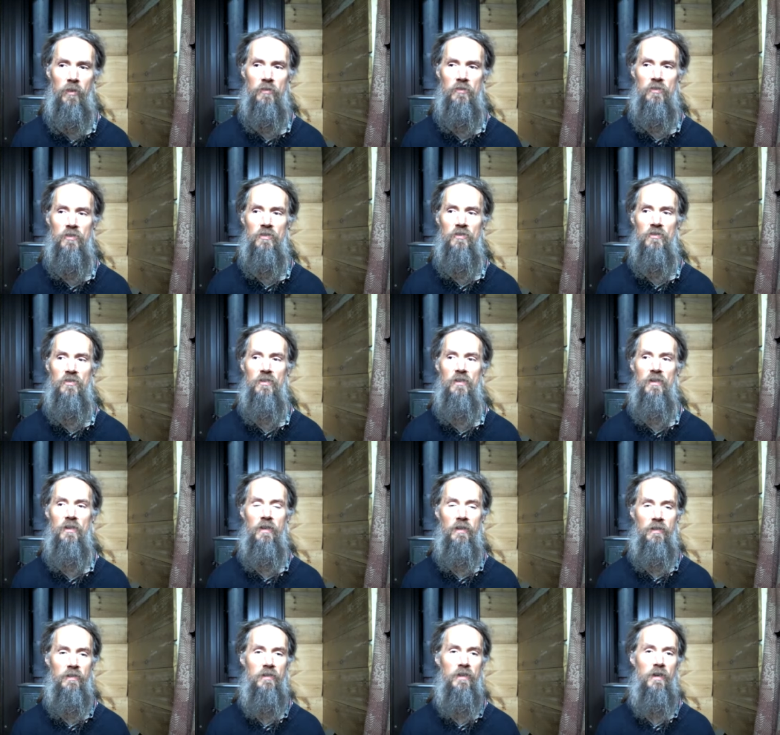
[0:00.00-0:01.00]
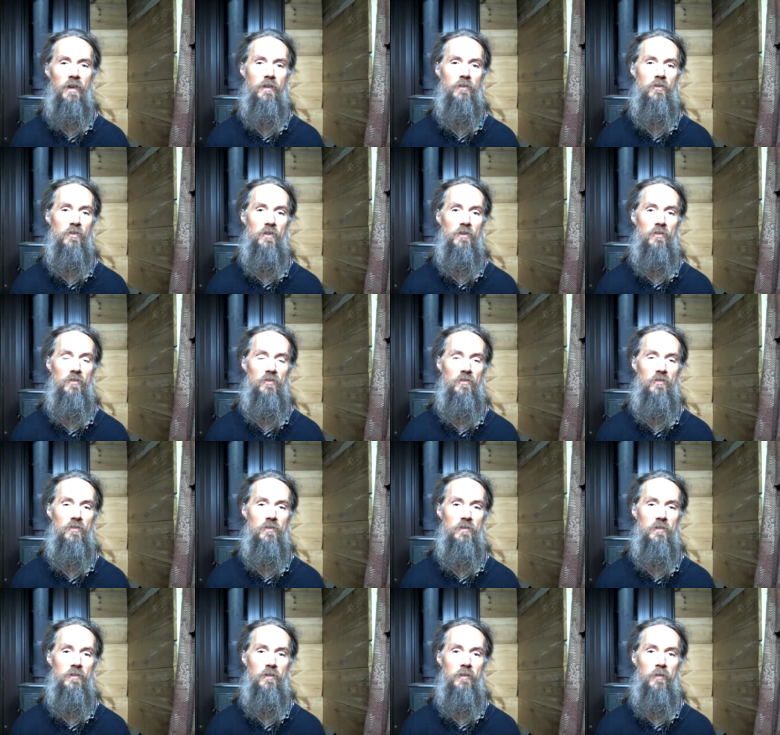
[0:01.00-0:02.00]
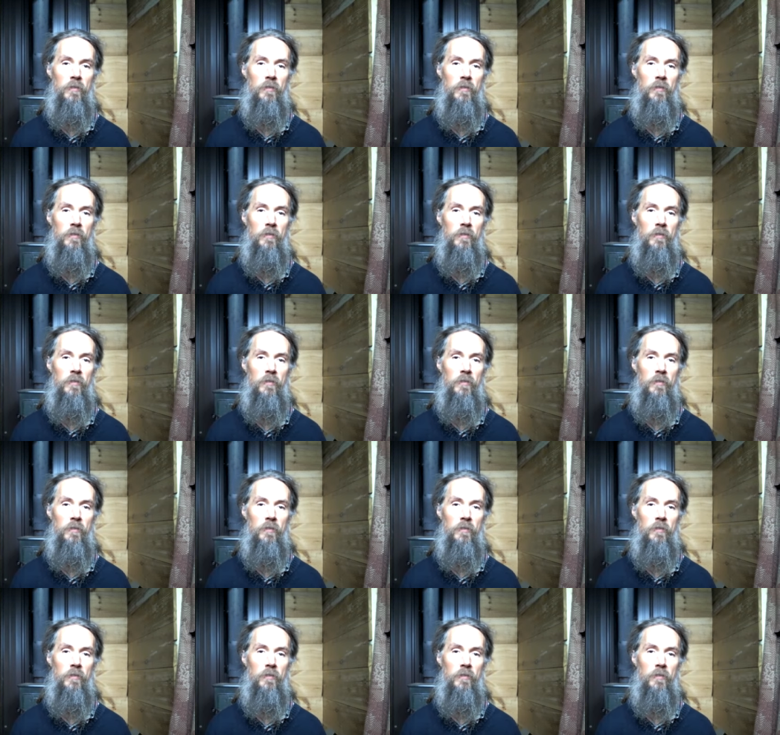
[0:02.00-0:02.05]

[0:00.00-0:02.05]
are just unconscious.